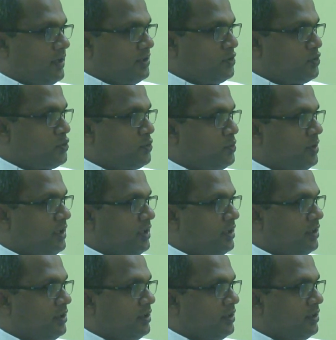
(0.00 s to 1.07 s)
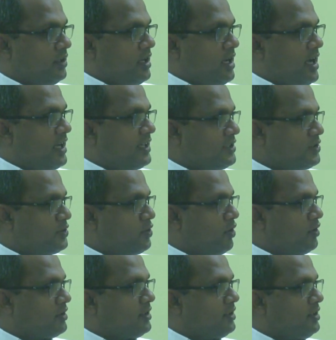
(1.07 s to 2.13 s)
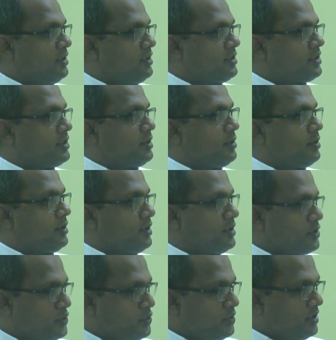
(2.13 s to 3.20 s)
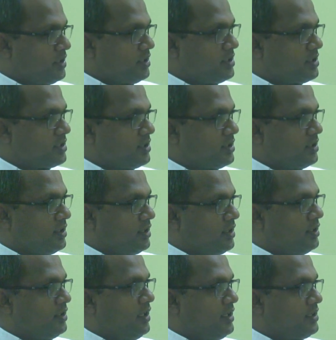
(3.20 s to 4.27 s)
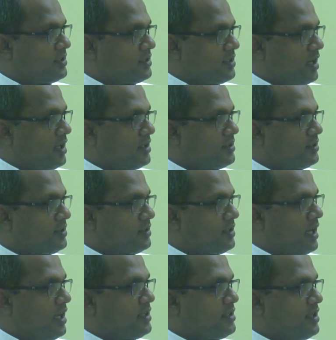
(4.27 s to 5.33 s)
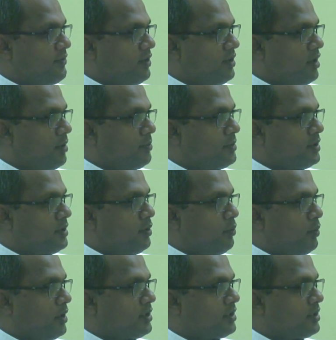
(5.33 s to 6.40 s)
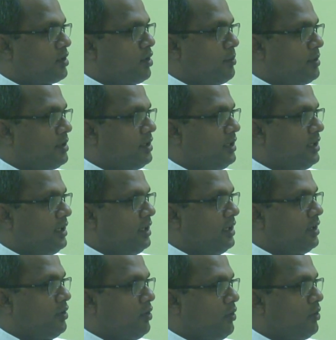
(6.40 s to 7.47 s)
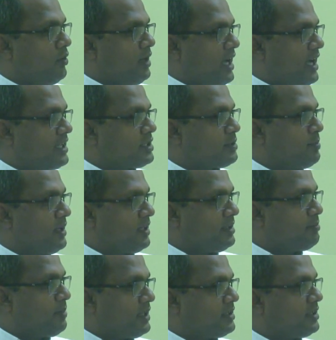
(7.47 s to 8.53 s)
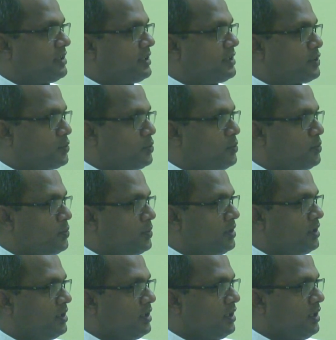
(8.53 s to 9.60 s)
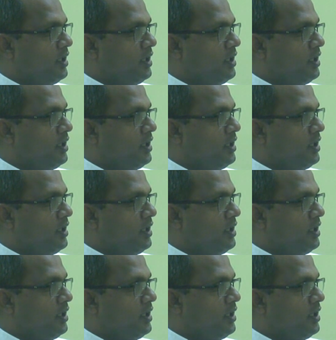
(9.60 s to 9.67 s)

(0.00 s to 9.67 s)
Father Julian, Aristotle's students they started and developed what commonly known as peripatetic school.